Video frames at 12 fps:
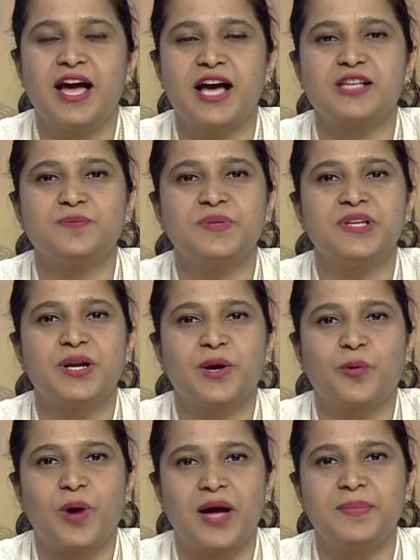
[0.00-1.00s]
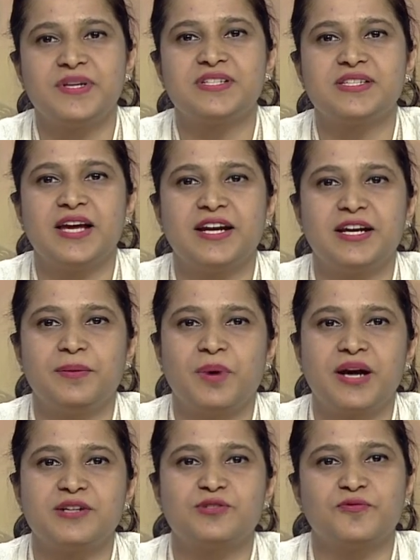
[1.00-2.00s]
as per the requirements and
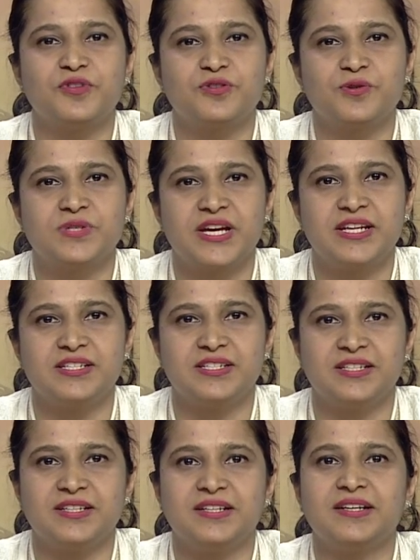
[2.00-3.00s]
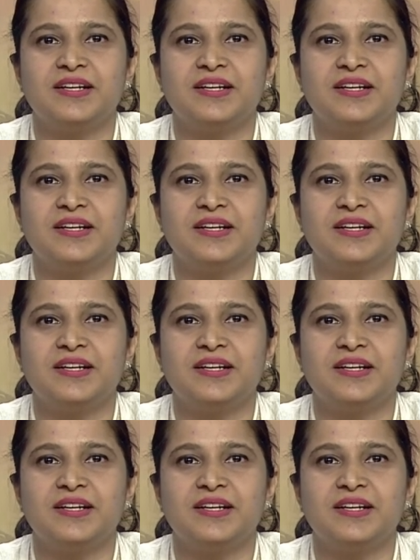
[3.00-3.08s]
demands of the society.